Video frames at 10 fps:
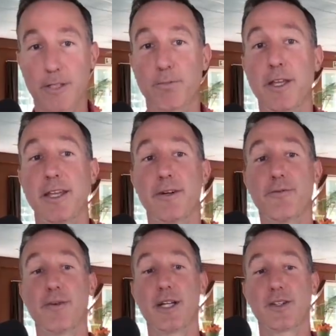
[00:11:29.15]
Speaking
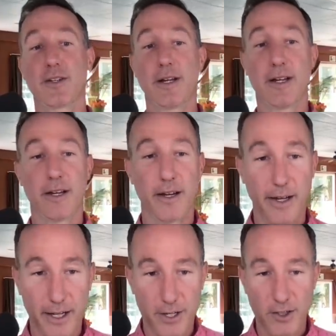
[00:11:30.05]
of which,
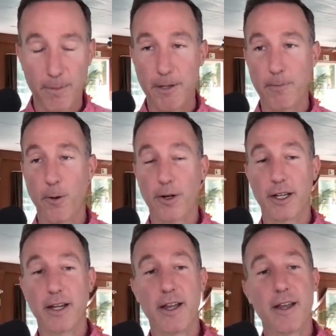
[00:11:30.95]
uh, J P
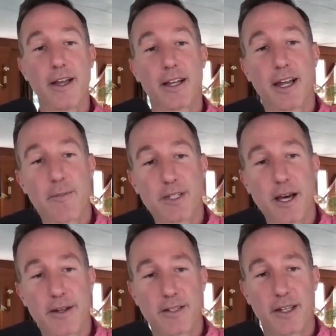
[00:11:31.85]
Morgan comes
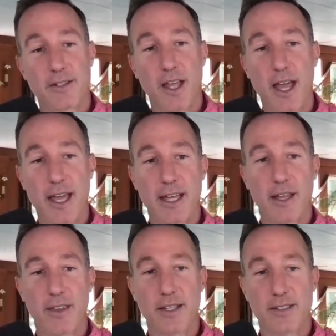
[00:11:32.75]
out and says, hey,
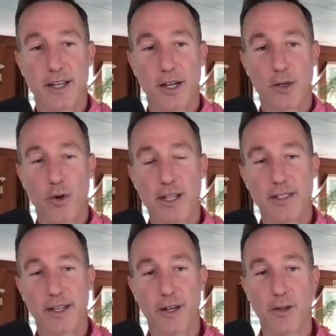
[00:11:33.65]
this uh,
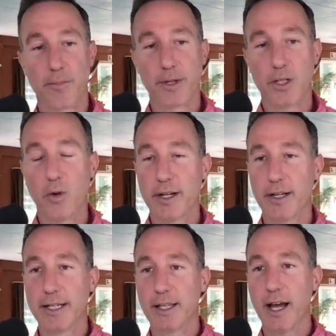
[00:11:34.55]
Grayscale
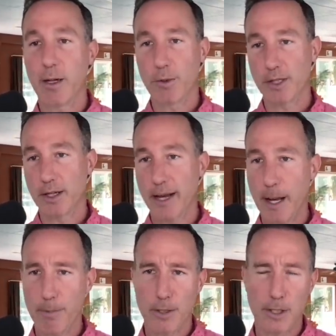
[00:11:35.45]
Bitcoin unlock, which is going to
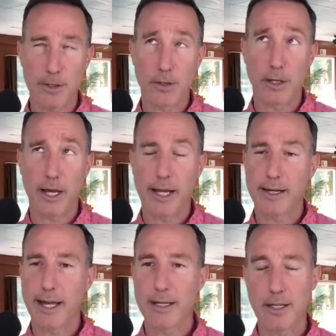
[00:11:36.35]
happen uh, July
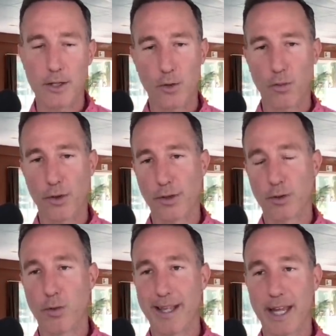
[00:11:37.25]
nineteenth to the
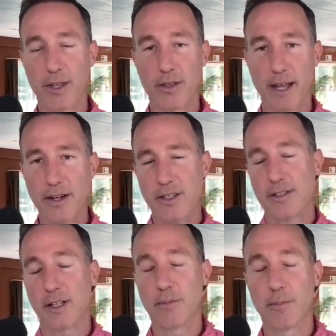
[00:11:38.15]
twenty-eighth,
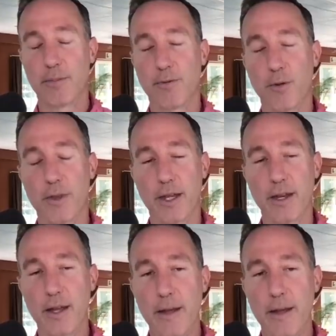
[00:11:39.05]
actually a little bit before then,